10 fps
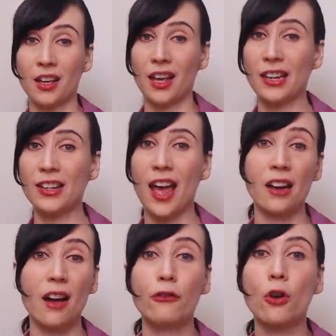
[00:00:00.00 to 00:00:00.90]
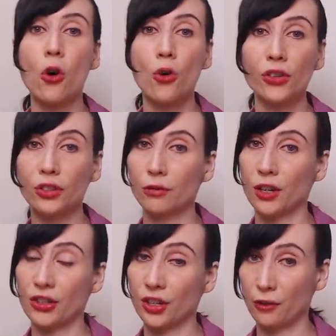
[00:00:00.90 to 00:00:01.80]
And yeah, of course the
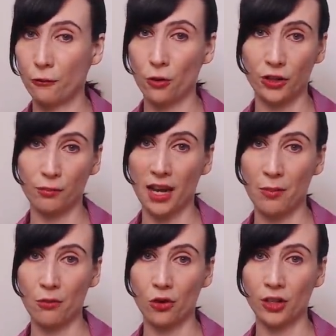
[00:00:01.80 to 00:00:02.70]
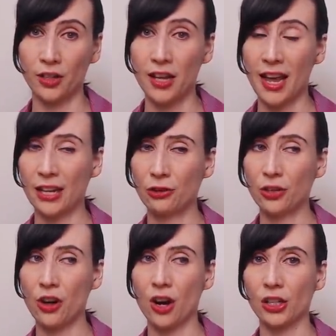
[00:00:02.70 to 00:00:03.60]
rich can afford to pay more, and you
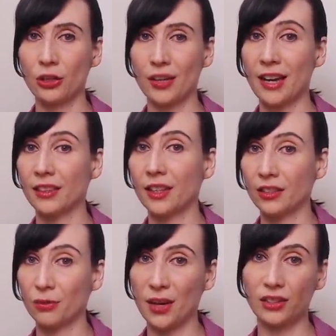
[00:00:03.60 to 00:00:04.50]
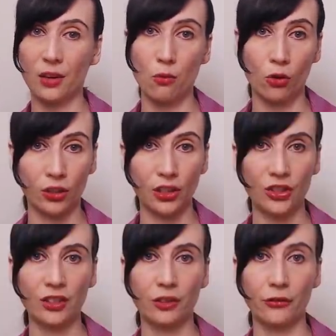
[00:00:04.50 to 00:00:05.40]
could argue that this makes it morally
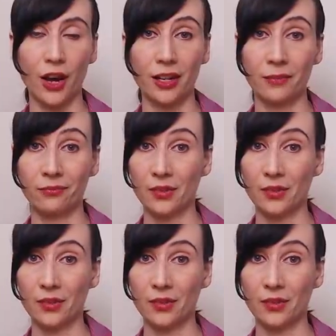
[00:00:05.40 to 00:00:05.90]
justified.